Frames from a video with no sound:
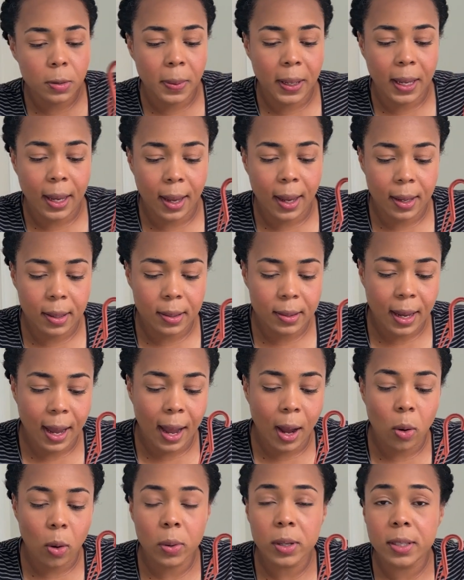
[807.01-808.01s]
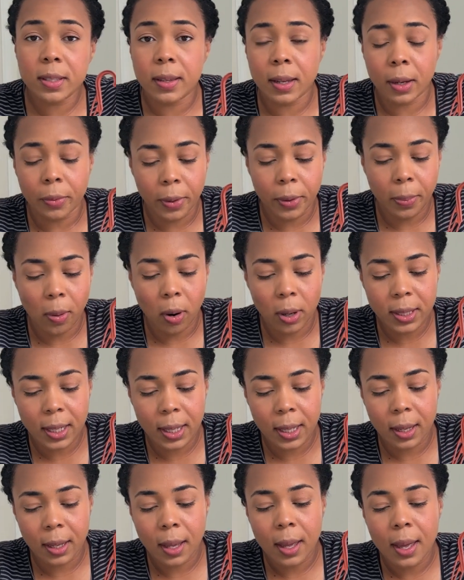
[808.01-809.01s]
because I always think
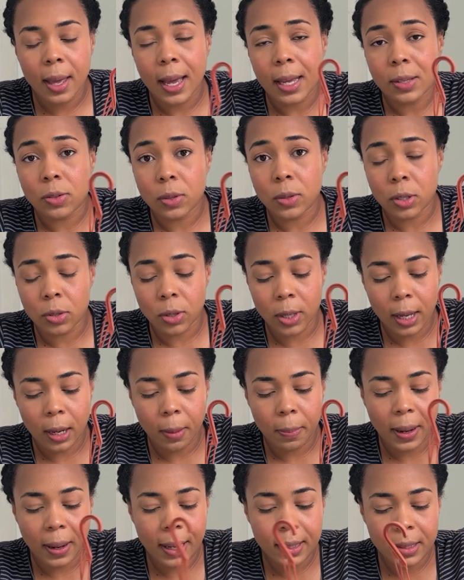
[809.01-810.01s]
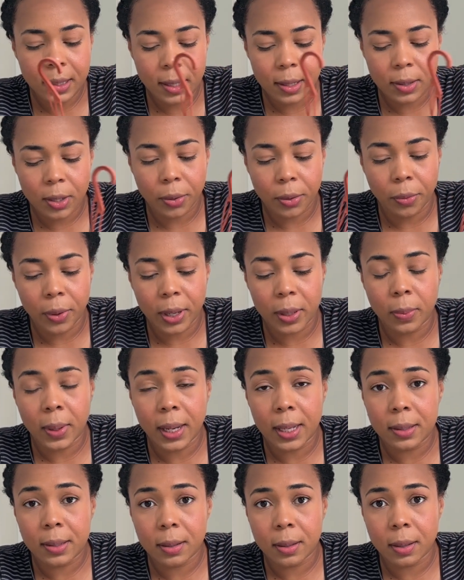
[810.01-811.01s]
repotting as soon as you get a plant is a great
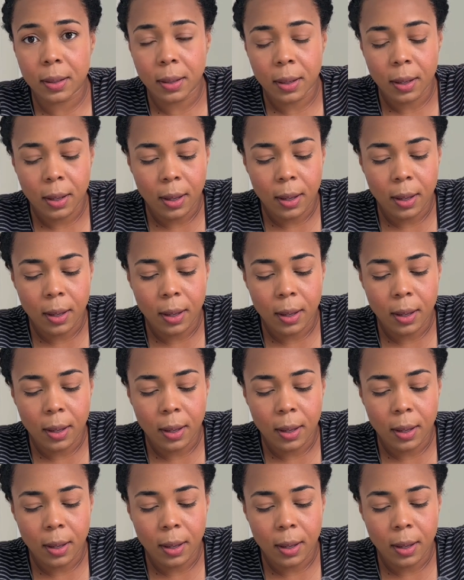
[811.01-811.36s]
way to